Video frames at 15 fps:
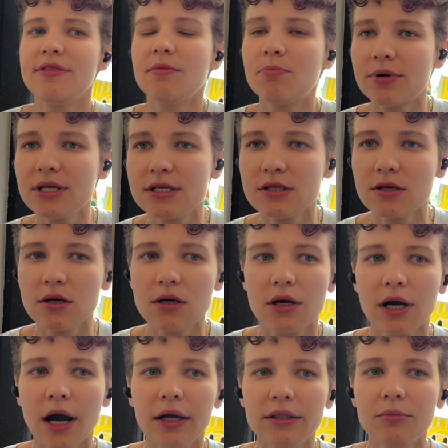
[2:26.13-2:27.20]
the prisoner
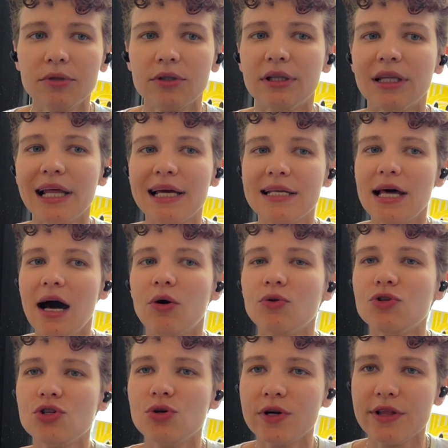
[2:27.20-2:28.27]
can't lay down
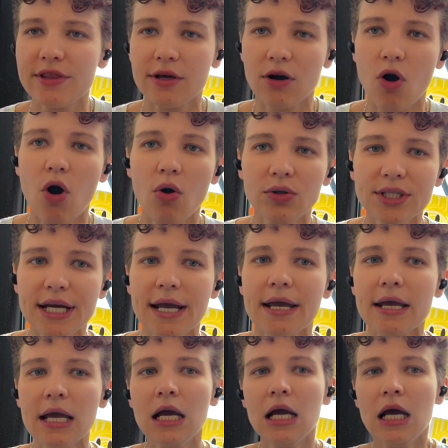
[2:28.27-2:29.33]
during the whole day.
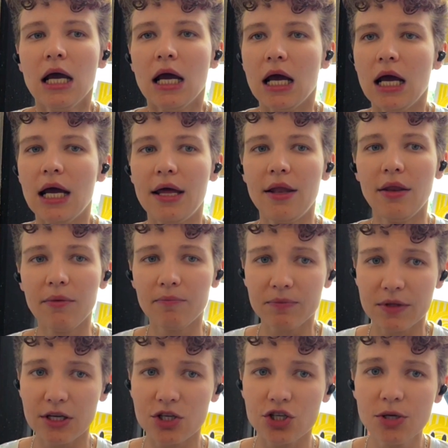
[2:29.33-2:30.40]
And
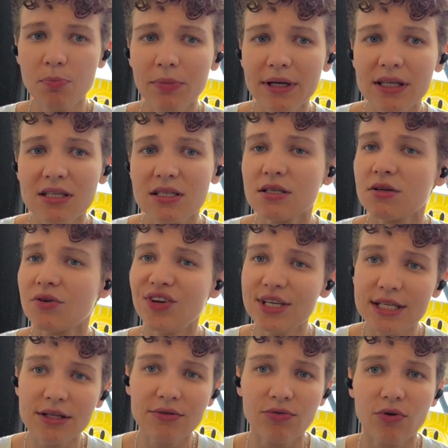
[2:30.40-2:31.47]
shipments,
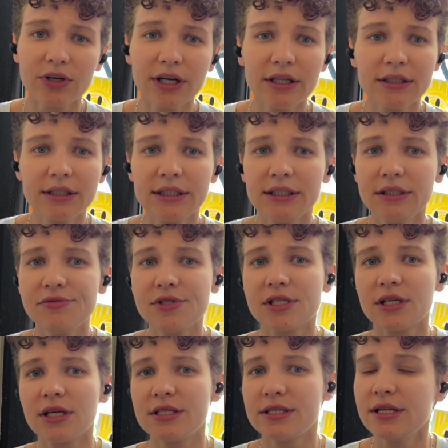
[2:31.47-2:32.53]
visit for relatives,
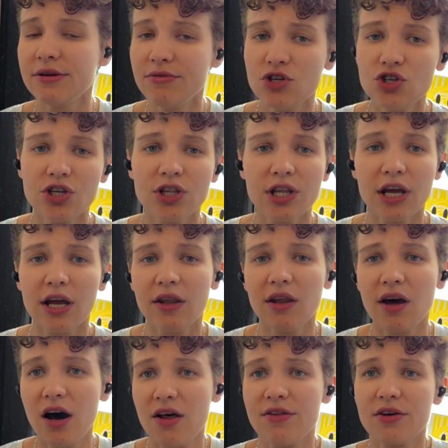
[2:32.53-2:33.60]
television and
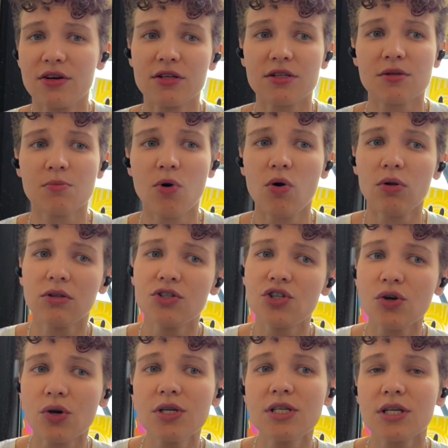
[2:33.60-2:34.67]
other small
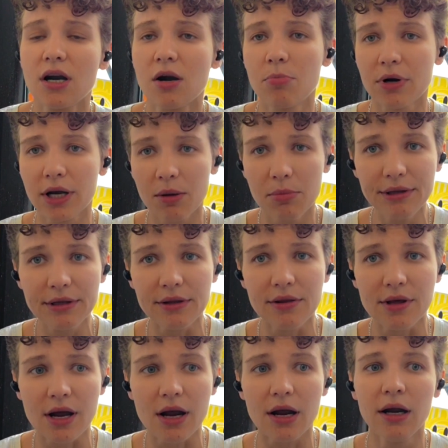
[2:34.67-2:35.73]
joys are prohibited
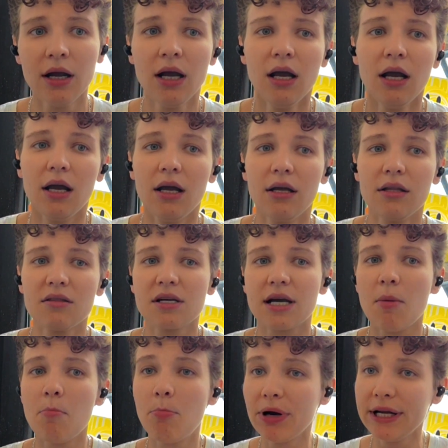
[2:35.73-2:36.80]
there, and
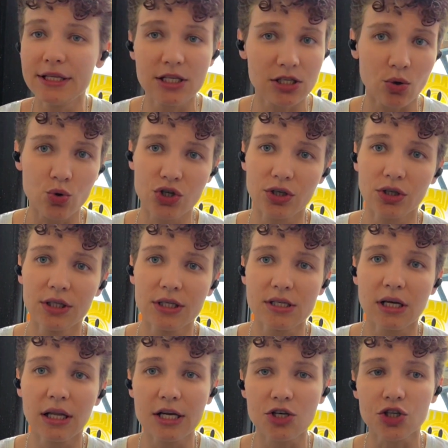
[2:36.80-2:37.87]
complete social
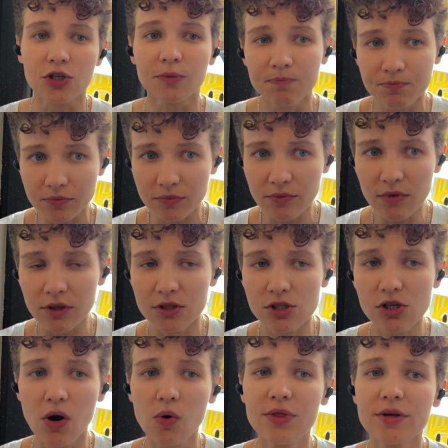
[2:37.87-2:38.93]
isolation.
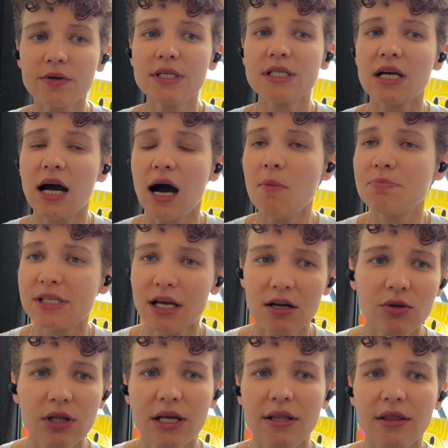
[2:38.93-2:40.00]
So there is
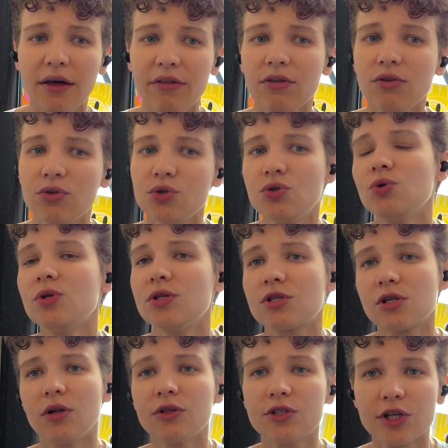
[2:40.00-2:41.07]
absolutely nothing to do in
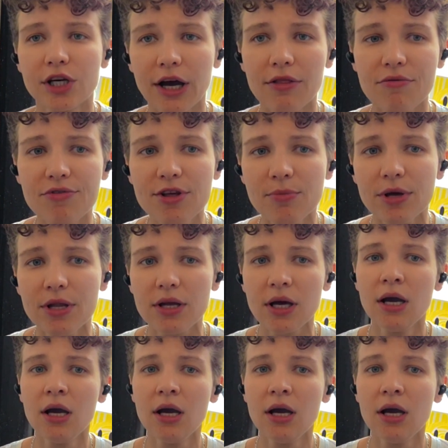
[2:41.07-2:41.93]
solitary confinement.